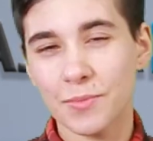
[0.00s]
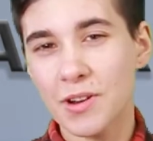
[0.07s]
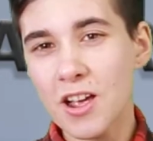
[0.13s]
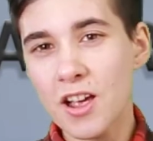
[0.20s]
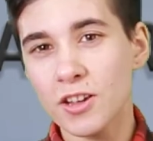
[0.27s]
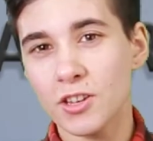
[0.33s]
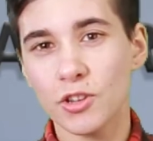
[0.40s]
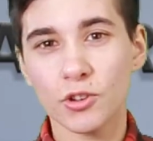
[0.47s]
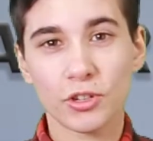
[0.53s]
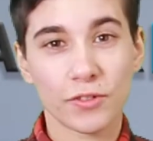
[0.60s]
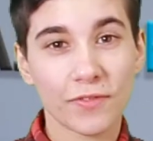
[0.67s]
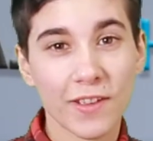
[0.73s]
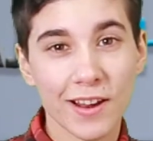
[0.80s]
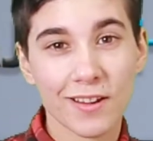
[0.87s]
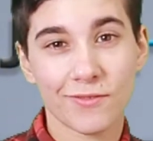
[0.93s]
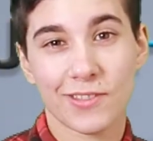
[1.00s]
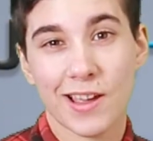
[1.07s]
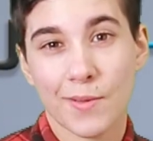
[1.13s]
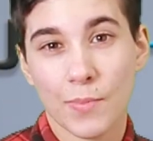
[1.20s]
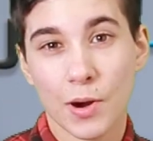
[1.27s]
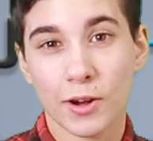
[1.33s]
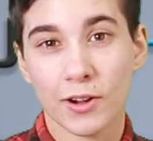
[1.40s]
I'm not a huge fan of
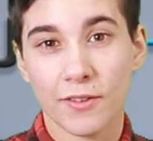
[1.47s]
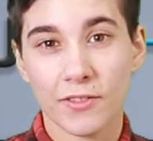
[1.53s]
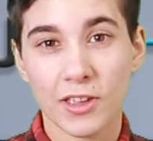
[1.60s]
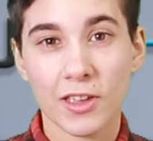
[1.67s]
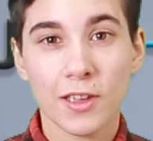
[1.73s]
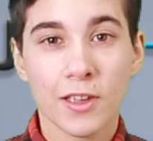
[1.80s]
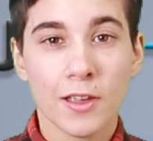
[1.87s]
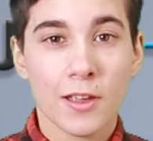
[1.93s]
that part of it.